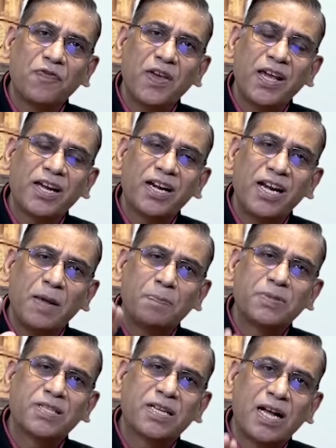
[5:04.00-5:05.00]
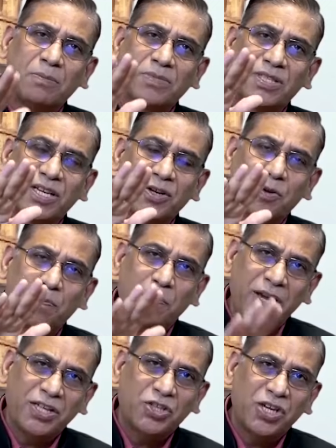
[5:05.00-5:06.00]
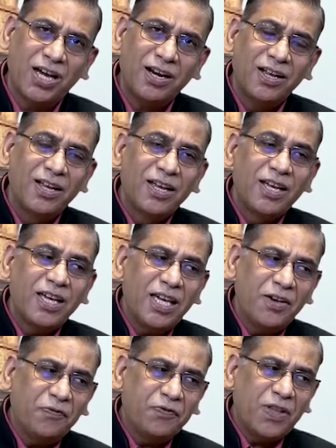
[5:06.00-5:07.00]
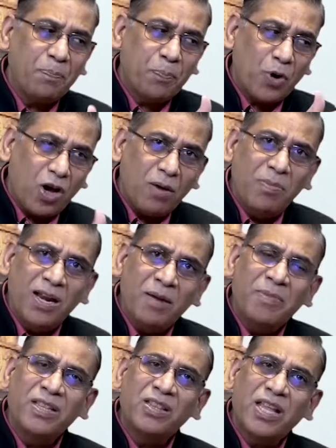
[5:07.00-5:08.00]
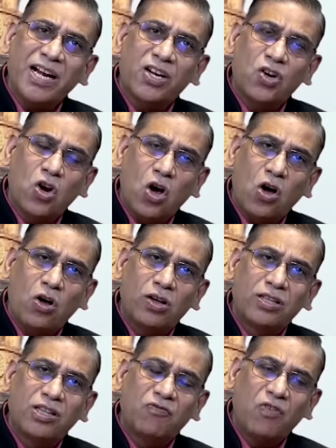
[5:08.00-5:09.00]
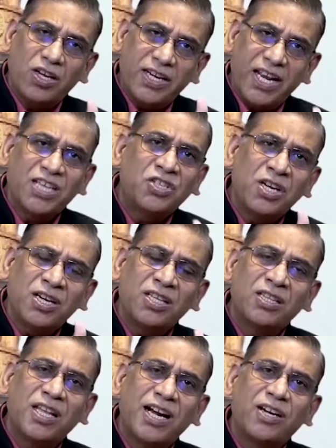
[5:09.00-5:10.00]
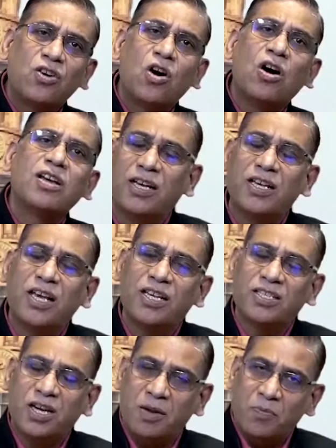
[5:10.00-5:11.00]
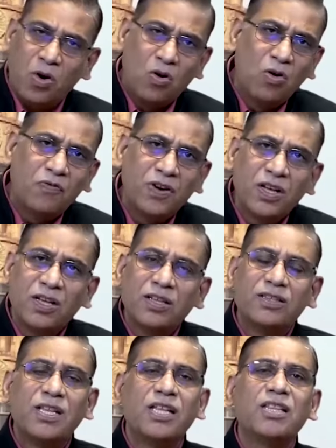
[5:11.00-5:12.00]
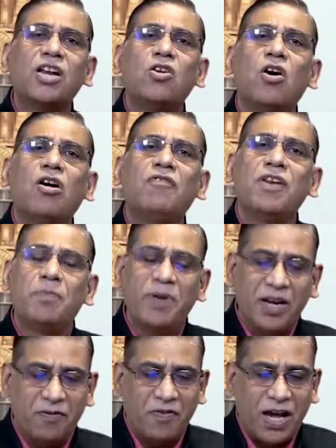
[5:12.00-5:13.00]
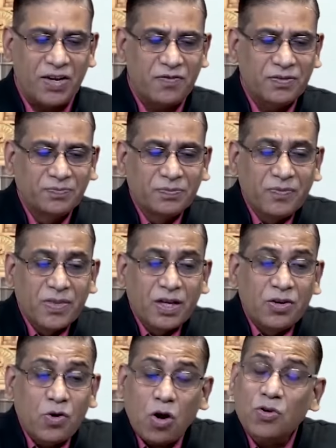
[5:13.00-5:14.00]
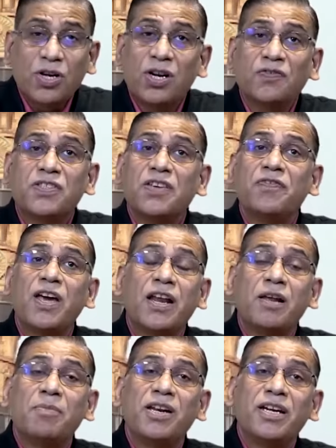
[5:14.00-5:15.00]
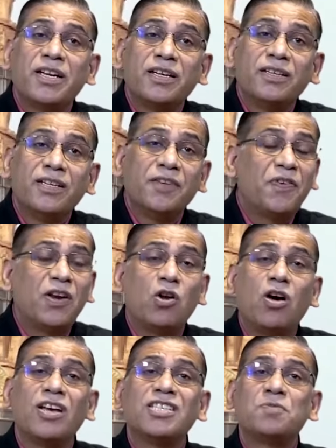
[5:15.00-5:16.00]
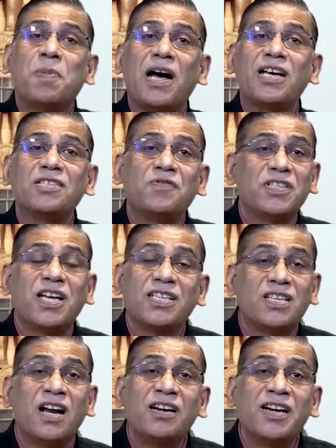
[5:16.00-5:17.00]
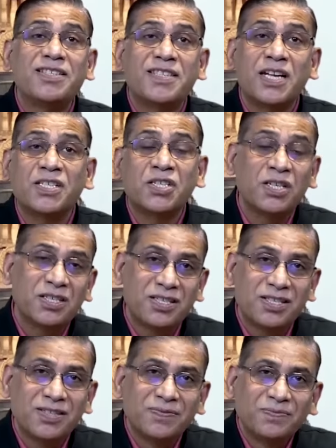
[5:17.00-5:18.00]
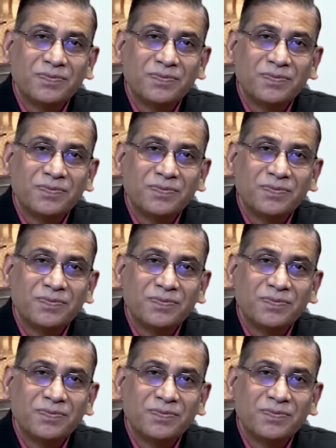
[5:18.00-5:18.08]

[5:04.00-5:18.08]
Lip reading: of eclipse comes into picture. If the problem in that law, the violation in that law is removed, then the law will be revived. Doctrine of severability. If a law is passed which has 100 sections,